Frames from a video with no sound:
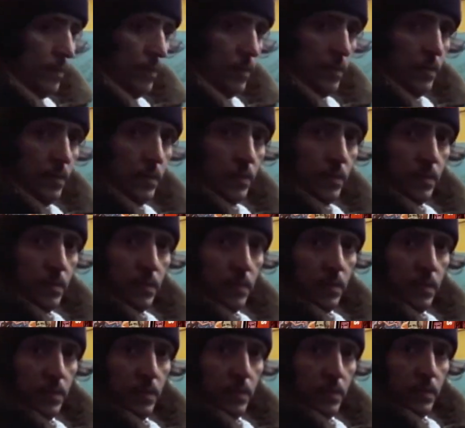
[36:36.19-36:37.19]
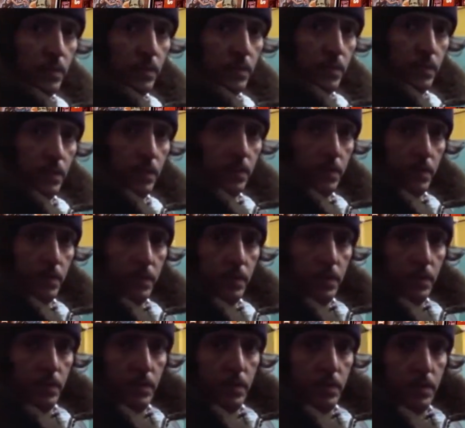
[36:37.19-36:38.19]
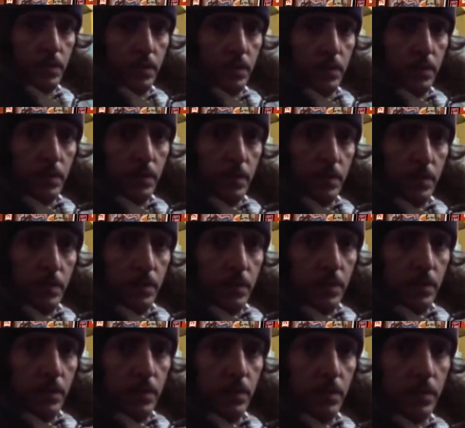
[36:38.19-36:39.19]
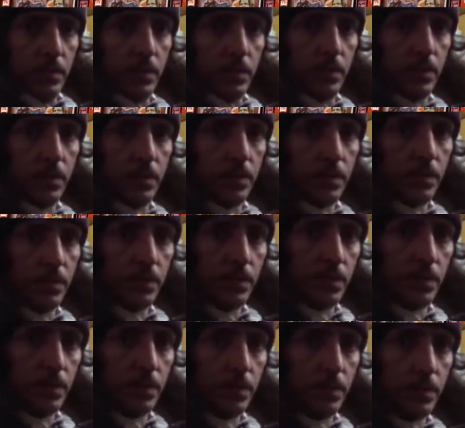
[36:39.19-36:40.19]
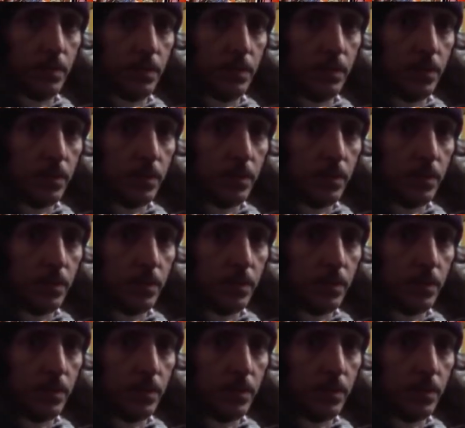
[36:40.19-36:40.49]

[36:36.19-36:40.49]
This person isn't speaking.